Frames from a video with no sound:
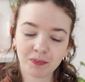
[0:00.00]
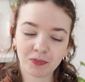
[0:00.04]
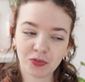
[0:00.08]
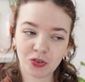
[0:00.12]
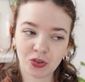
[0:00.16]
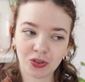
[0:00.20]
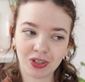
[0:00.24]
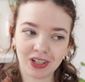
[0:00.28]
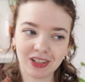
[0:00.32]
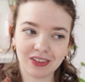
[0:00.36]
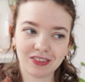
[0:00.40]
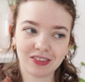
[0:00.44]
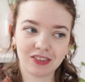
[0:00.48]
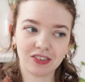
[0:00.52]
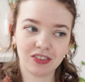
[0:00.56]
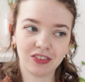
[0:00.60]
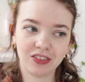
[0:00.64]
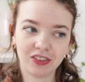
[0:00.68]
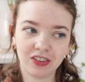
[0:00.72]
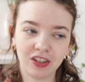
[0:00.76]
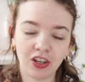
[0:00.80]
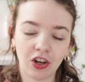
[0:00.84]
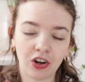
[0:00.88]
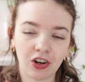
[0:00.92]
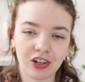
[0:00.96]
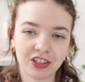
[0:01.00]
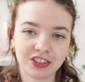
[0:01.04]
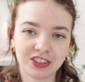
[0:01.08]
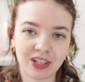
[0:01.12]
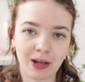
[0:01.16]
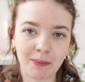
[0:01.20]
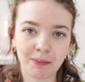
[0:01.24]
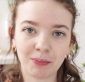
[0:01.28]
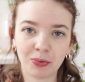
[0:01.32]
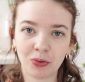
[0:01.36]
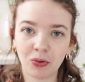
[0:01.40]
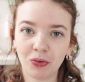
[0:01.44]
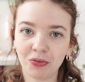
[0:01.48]
to knit the other
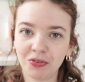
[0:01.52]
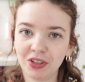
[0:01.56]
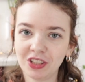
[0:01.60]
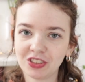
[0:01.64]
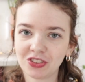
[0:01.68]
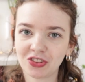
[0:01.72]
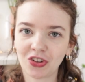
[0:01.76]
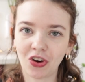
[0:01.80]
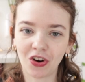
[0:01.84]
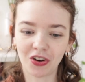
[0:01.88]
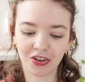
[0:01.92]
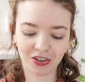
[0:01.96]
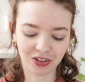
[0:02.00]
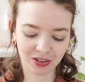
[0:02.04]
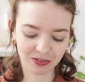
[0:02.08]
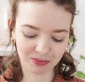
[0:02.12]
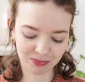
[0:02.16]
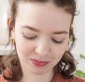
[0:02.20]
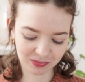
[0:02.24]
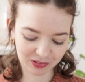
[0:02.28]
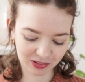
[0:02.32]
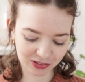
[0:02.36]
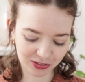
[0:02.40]
sample of this cardigan,